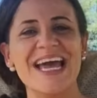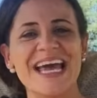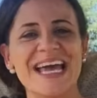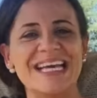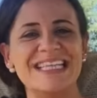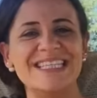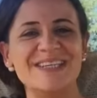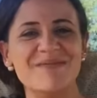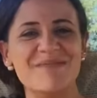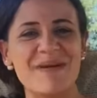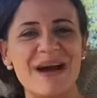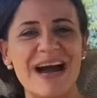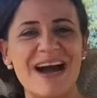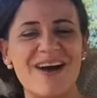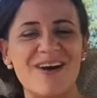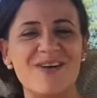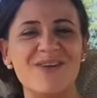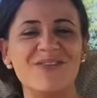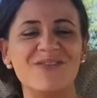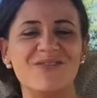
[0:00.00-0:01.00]
It's
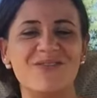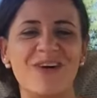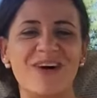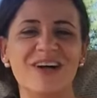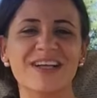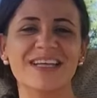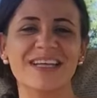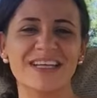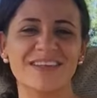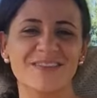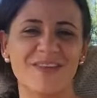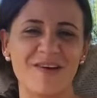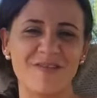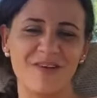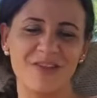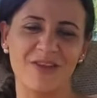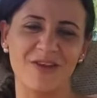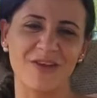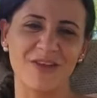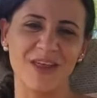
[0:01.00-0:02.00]
about falling in love
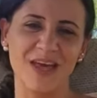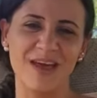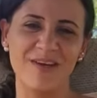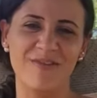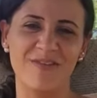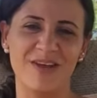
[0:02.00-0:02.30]
with your life